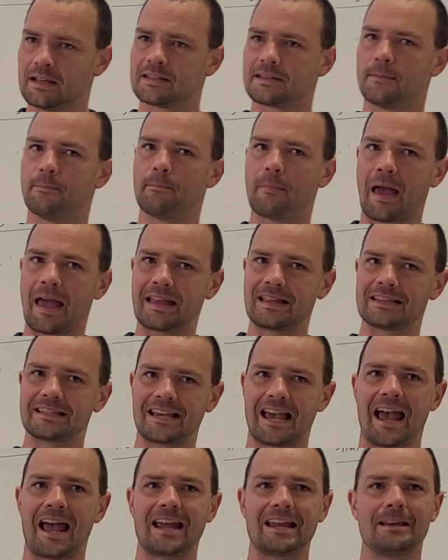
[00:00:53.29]
to
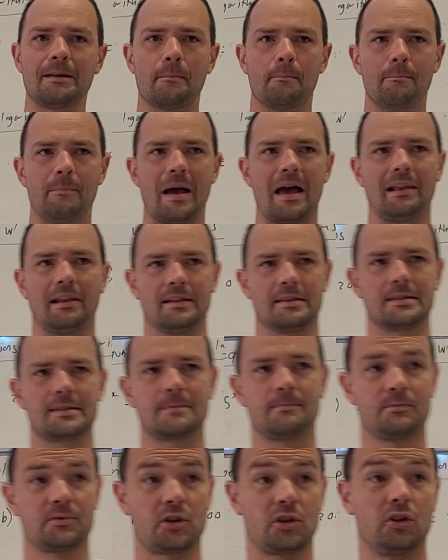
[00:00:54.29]
maintain balance.
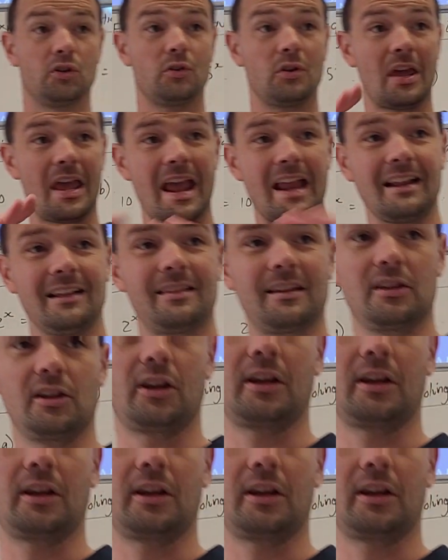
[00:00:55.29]
So you can do anything.